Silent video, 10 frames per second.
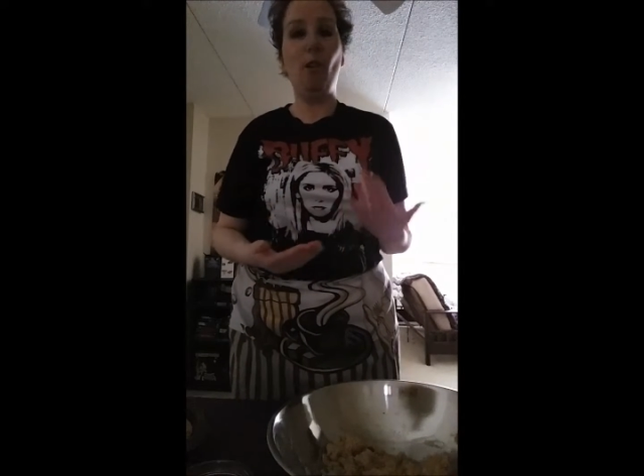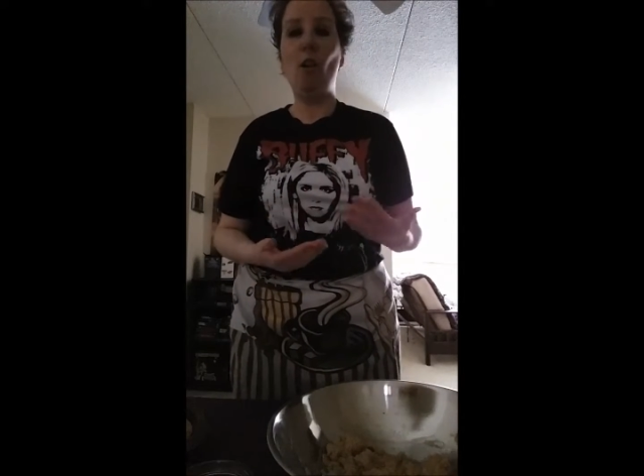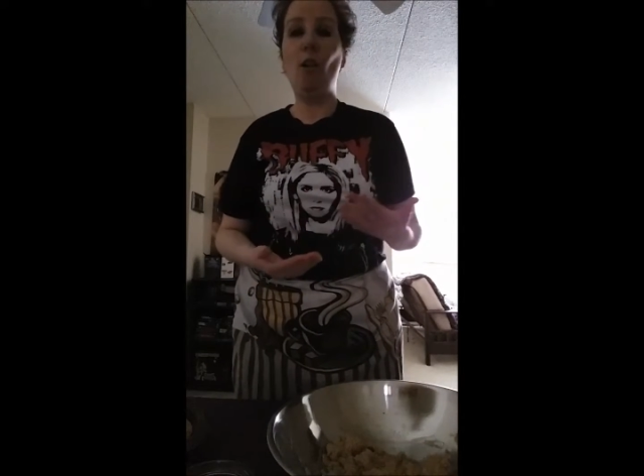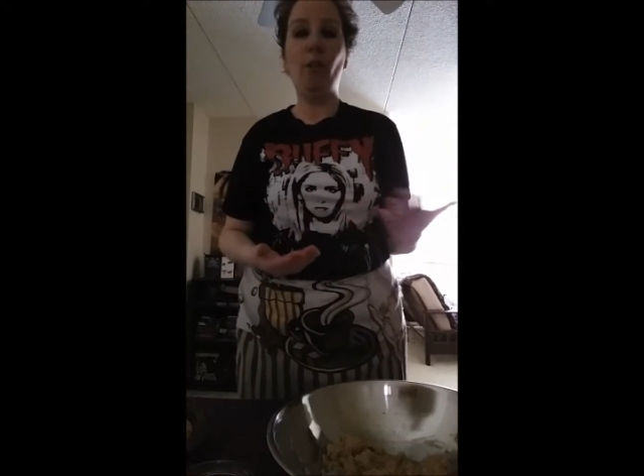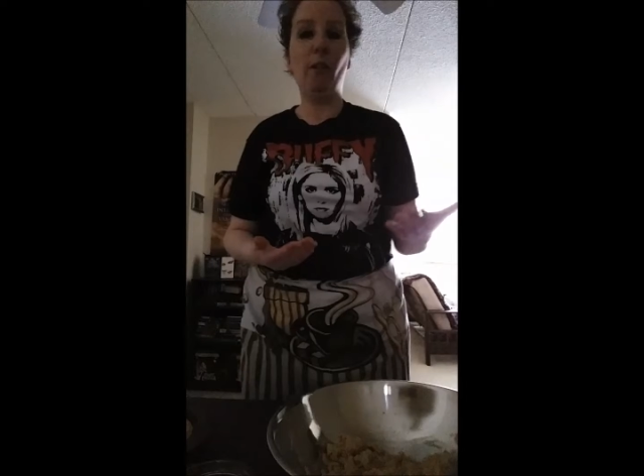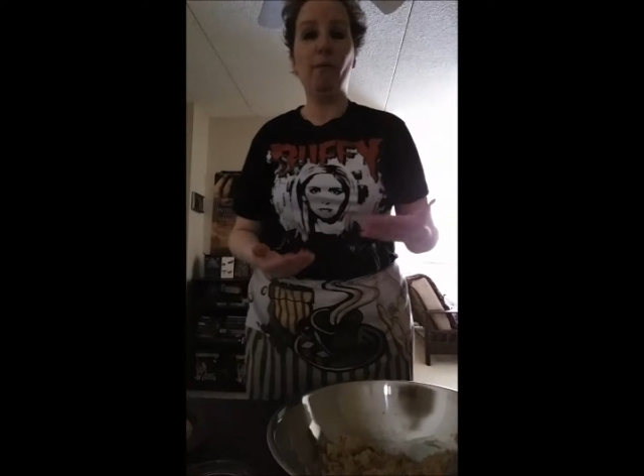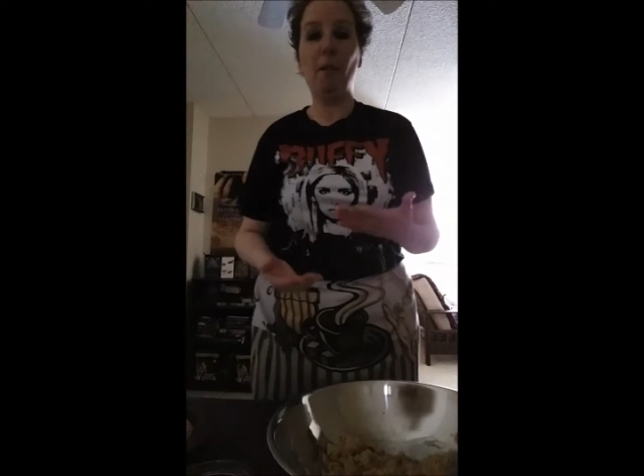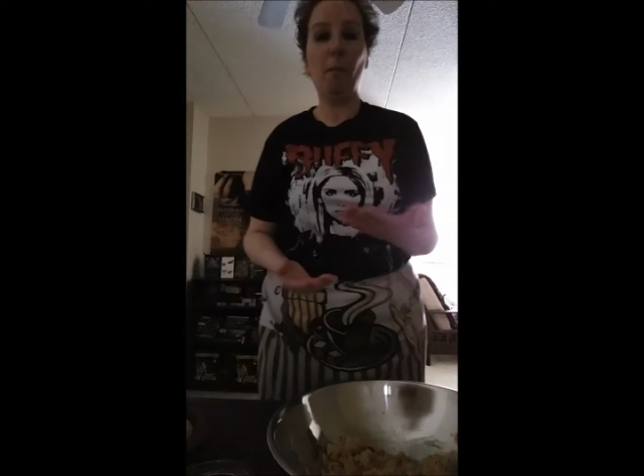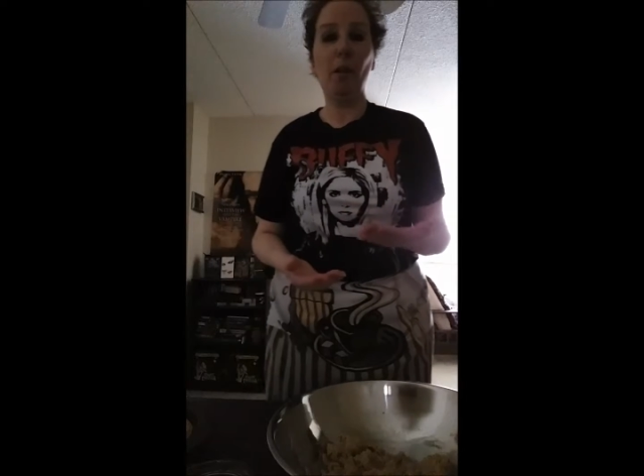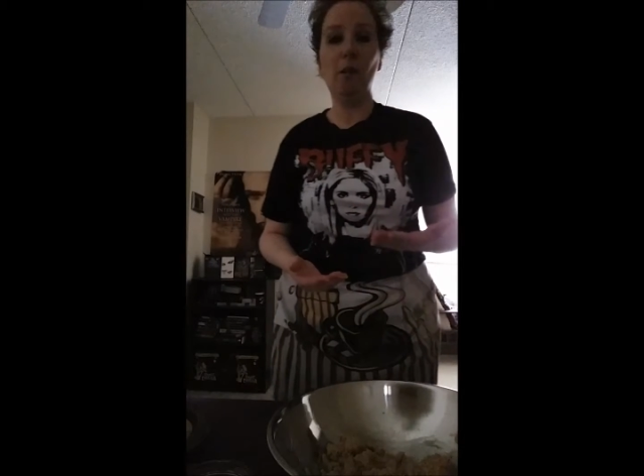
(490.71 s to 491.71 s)
all the
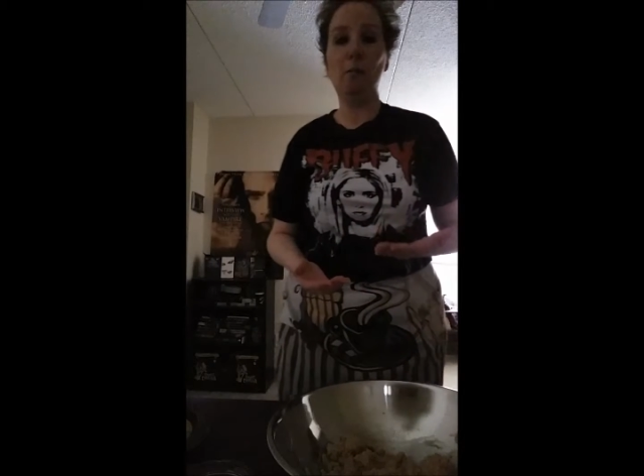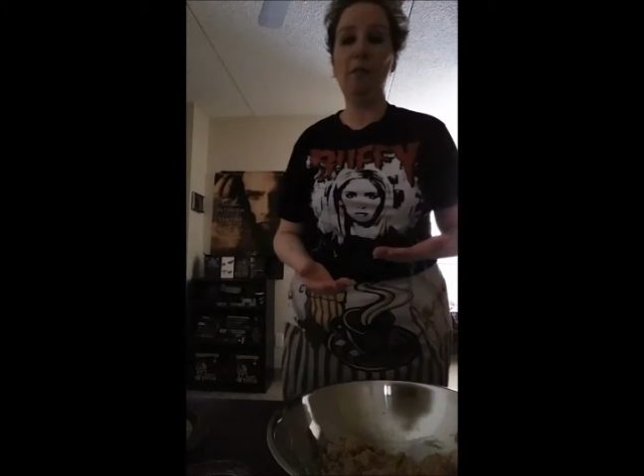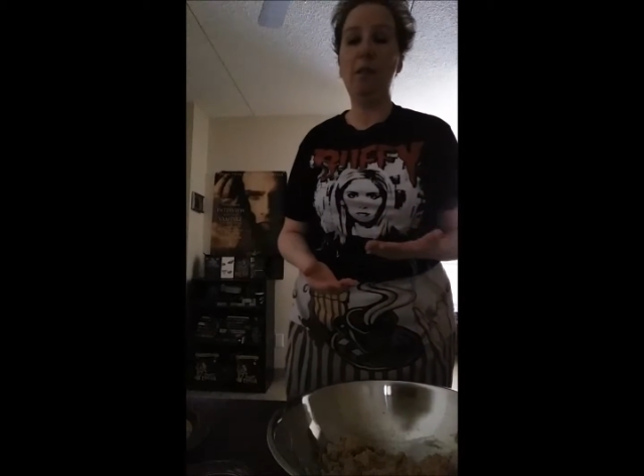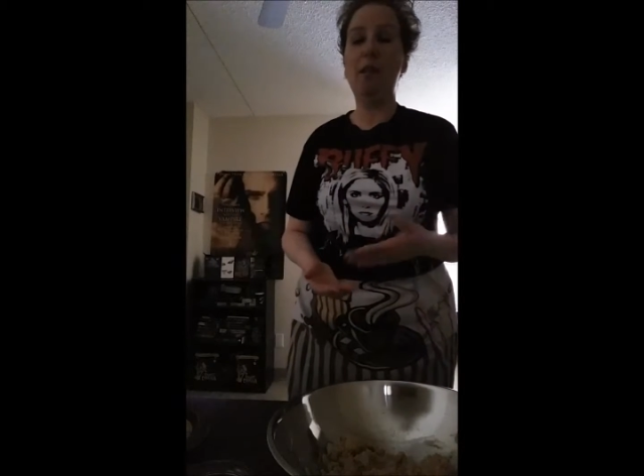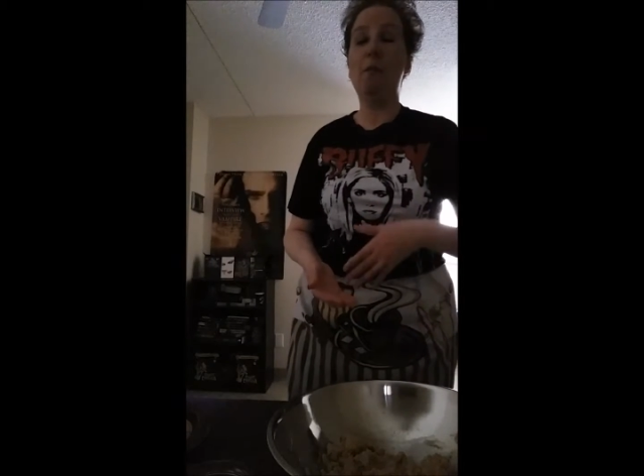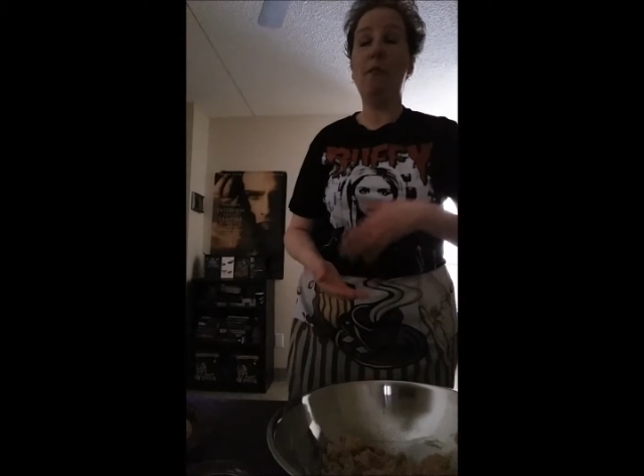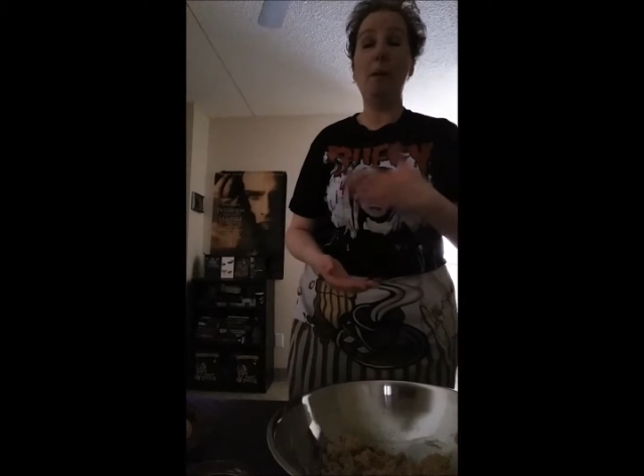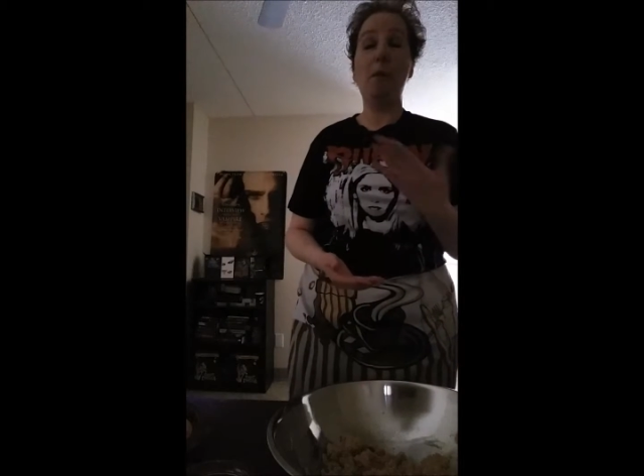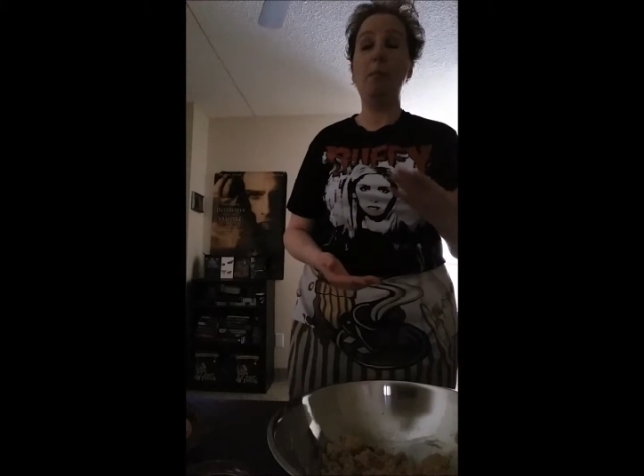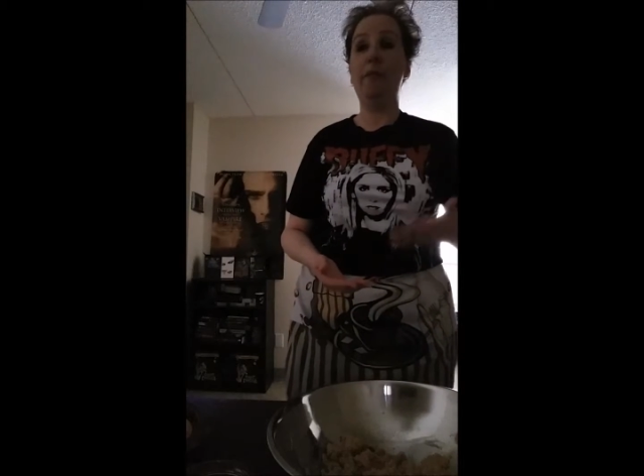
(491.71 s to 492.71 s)

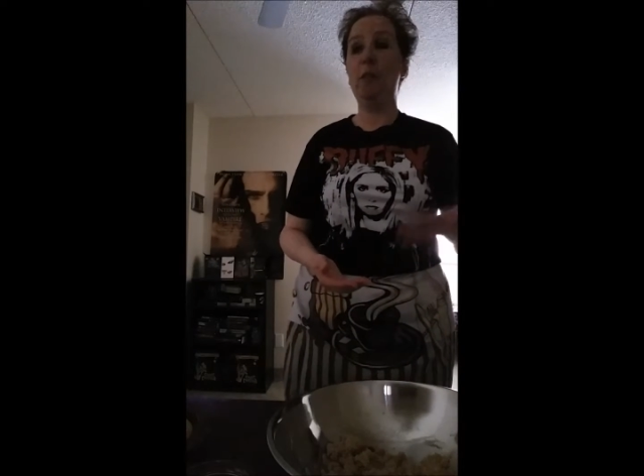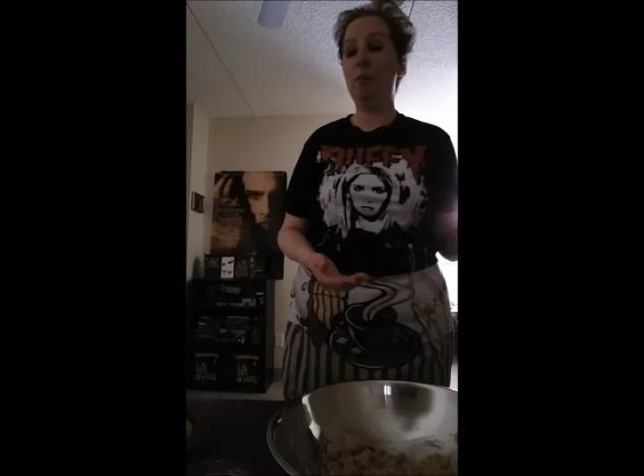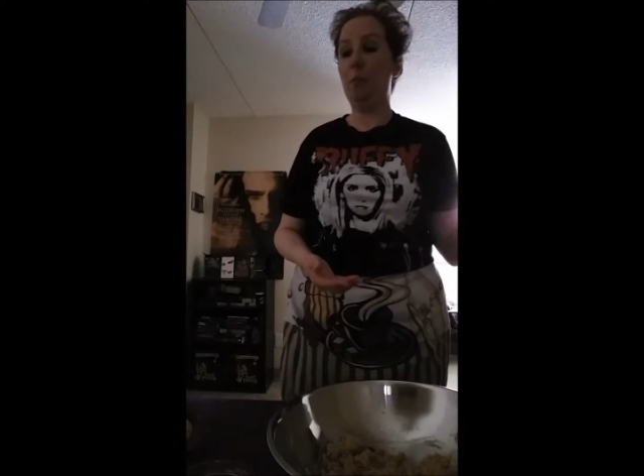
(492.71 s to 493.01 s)
vampire movies